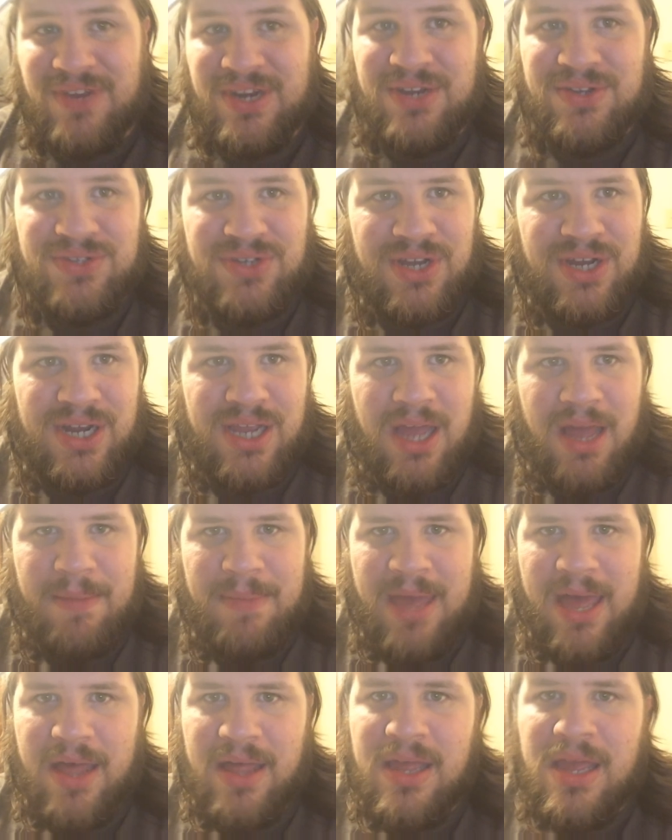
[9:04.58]
videos are going to
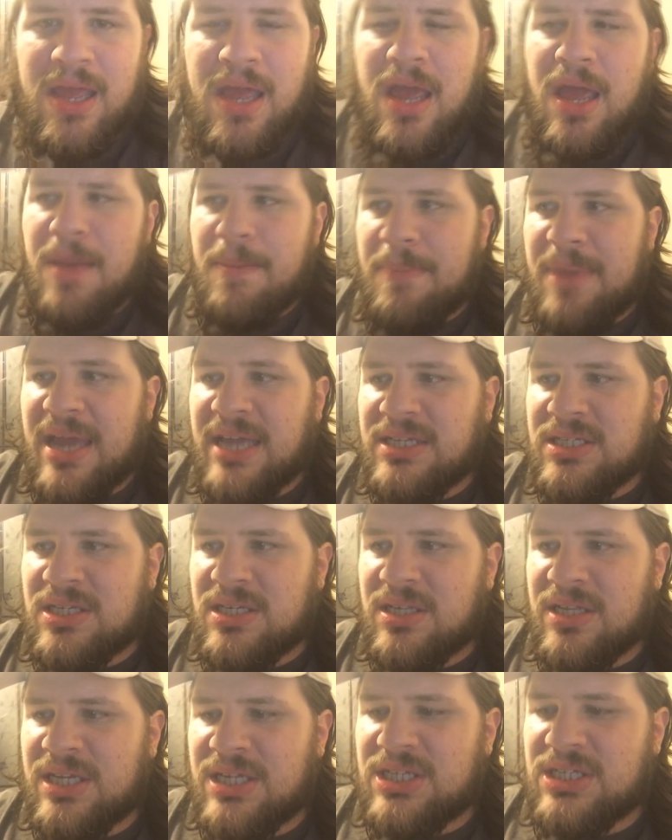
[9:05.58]
come out.
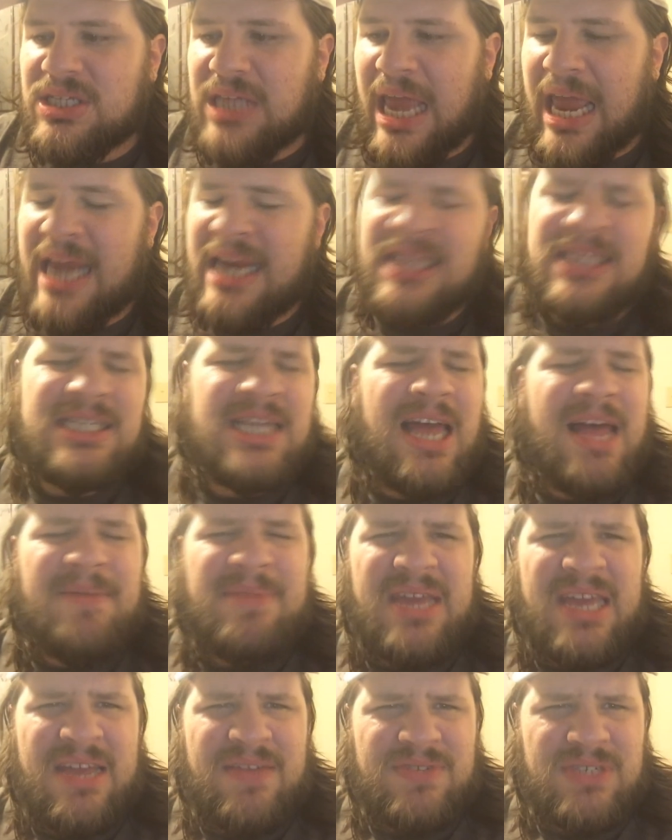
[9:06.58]
Basically, just
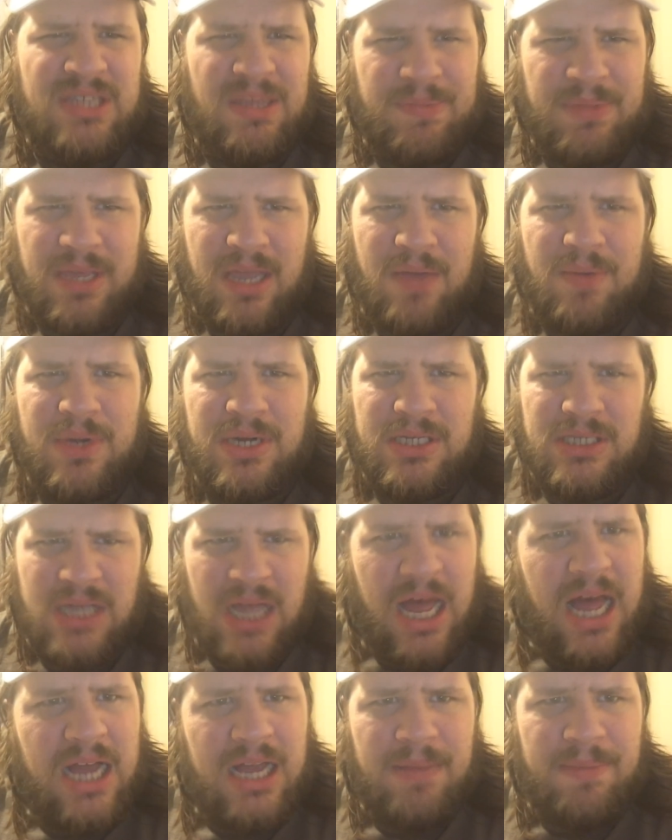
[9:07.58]
anytime I have something I want to
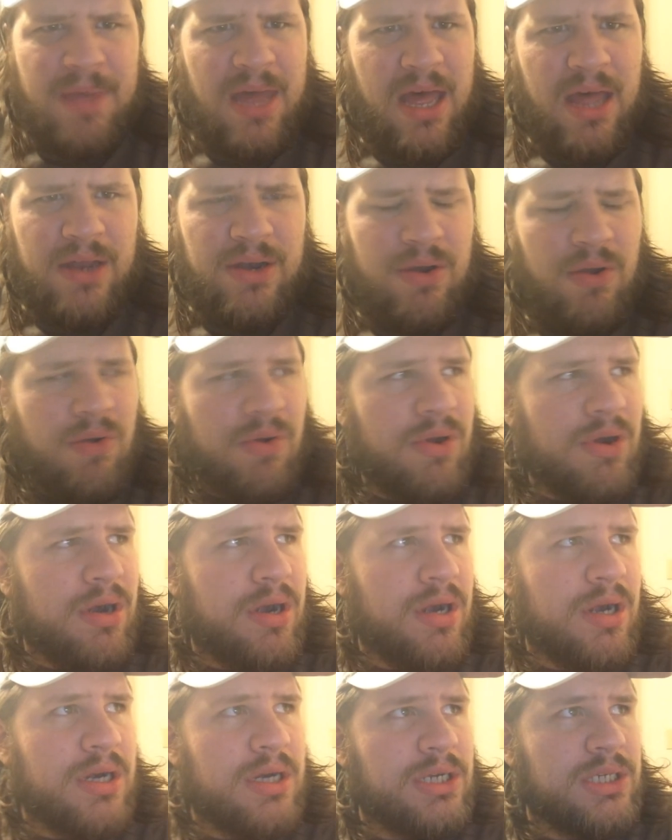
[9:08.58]
talk about,
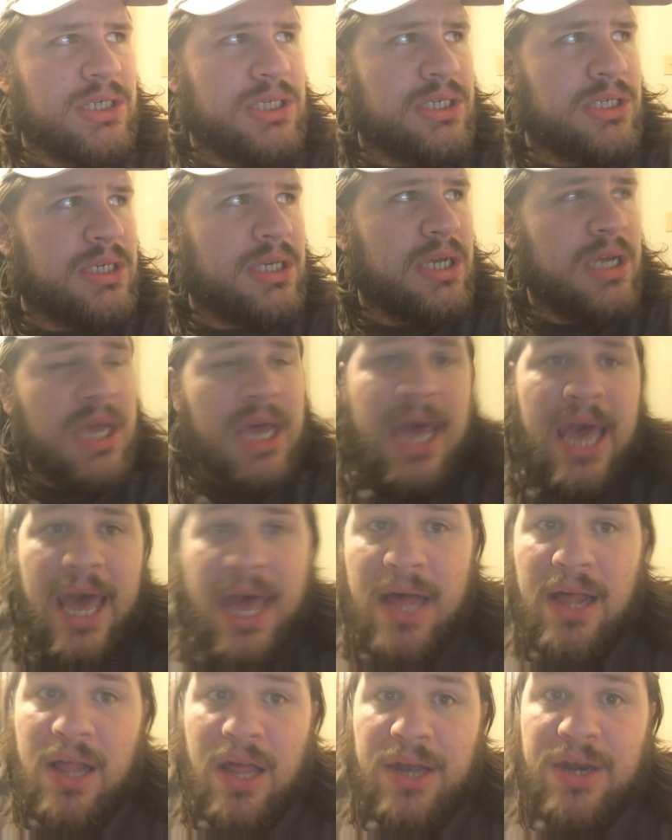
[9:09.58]
or just,
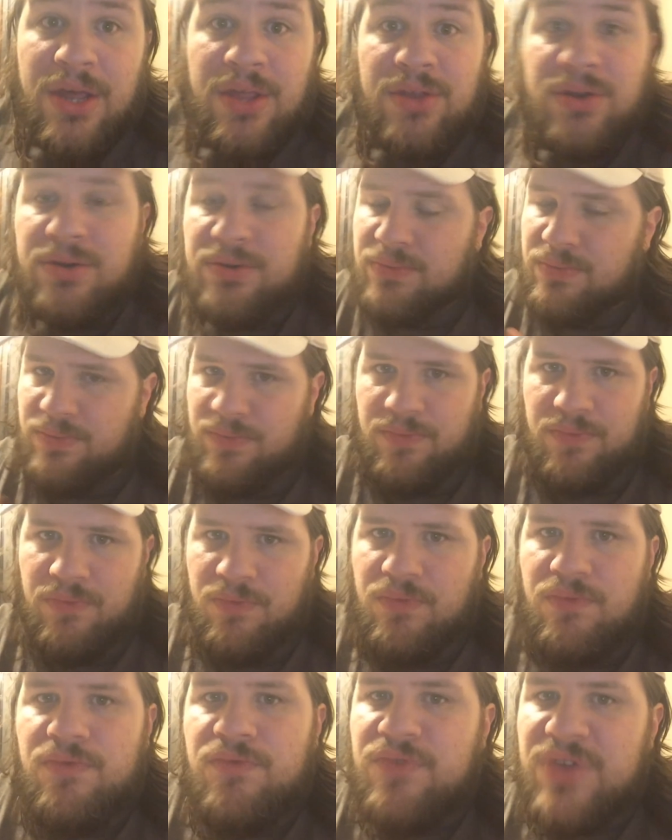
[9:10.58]
another
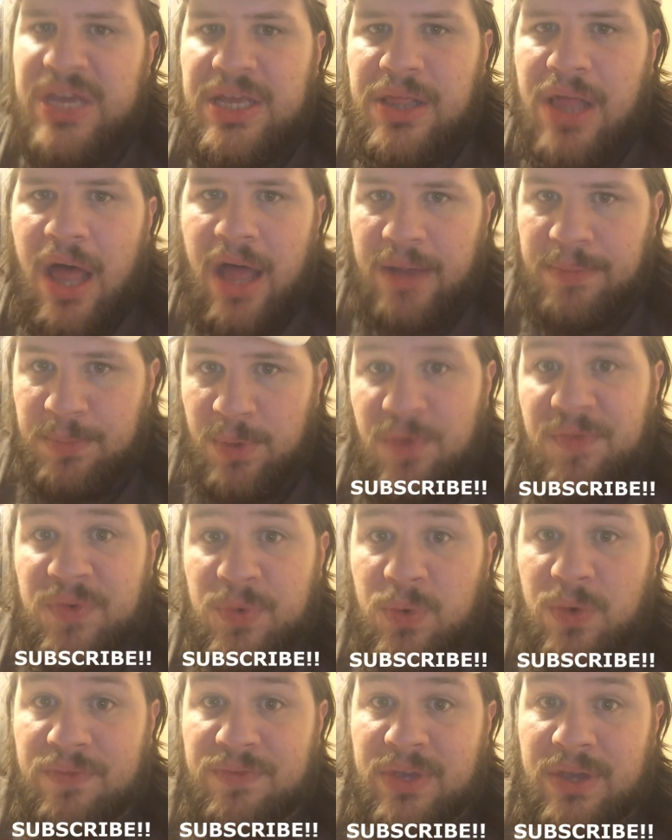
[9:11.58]
vlog
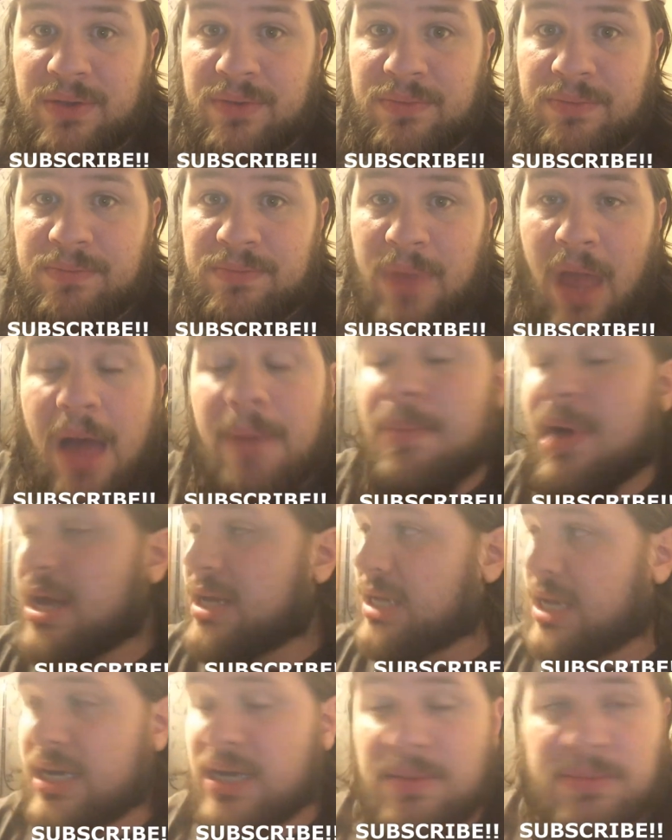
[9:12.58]
movie review. I
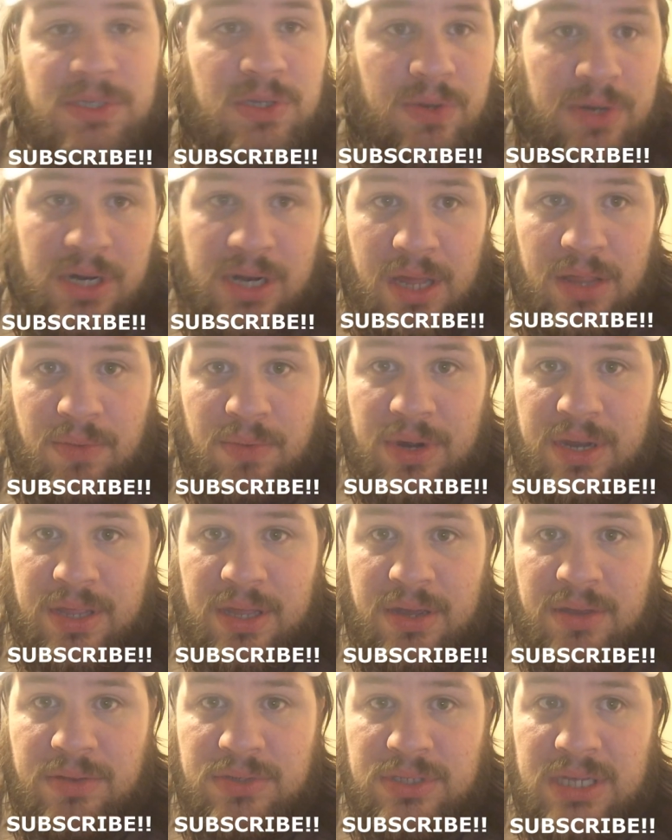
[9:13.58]
might end up doing another one of
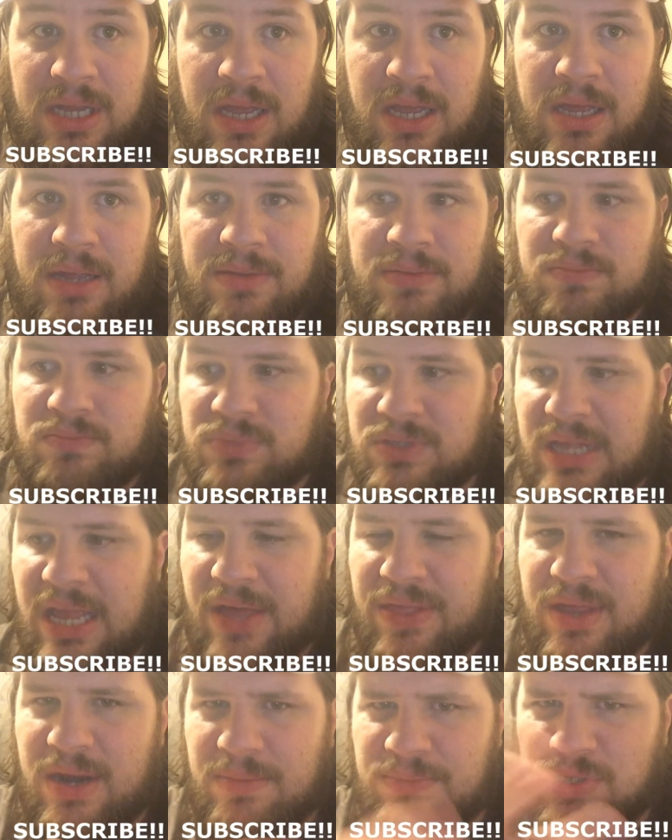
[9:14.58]
those, now
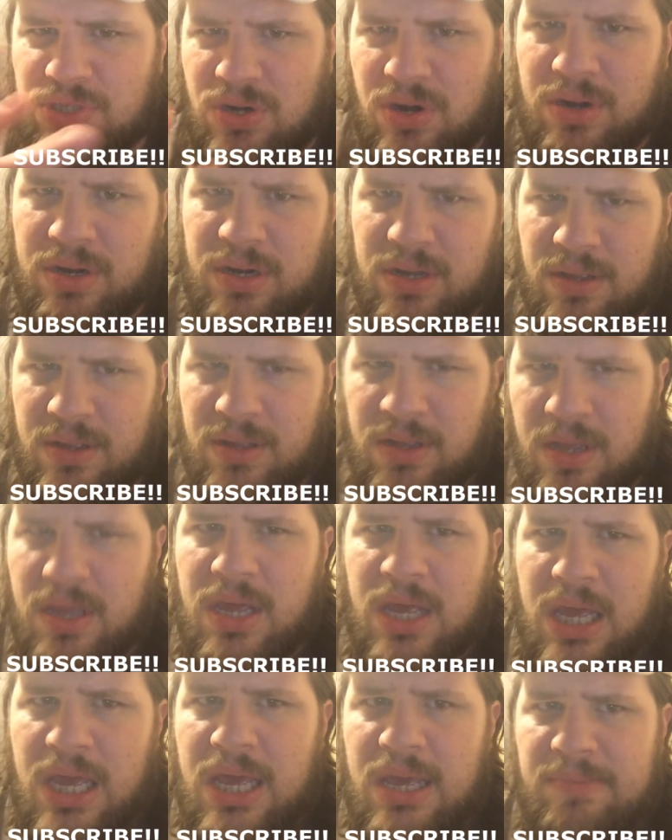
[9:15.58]
that I'm starting to
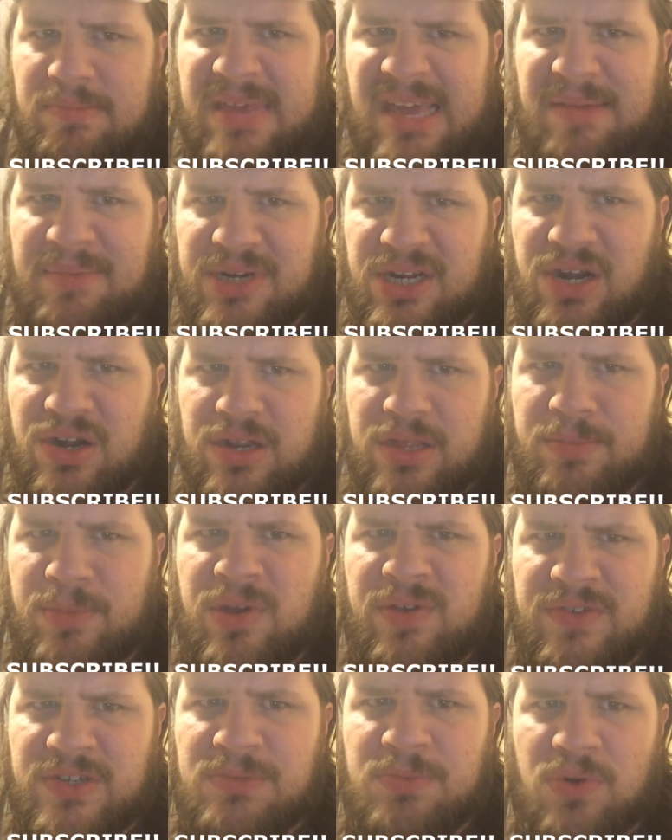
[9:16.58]
be able to go to the
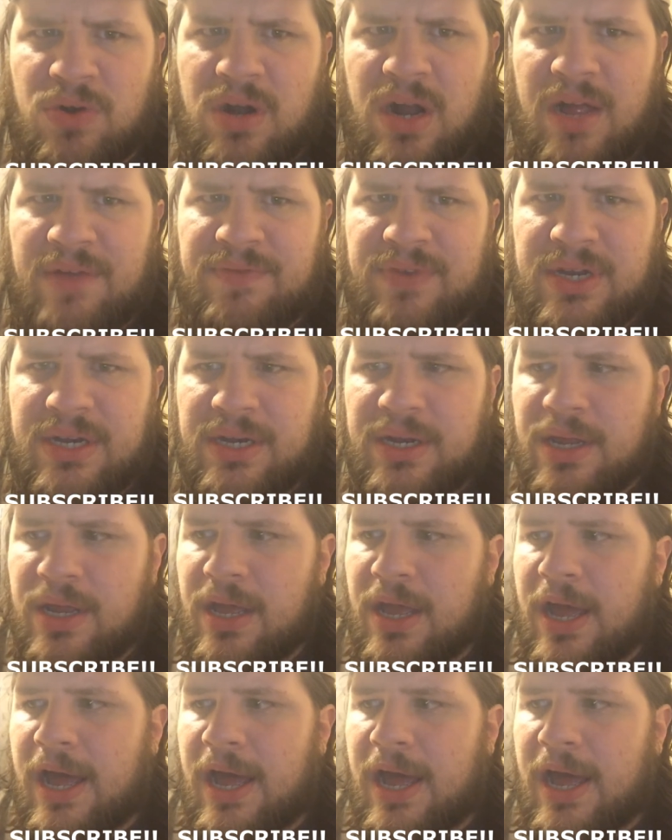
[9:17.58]
movies more often.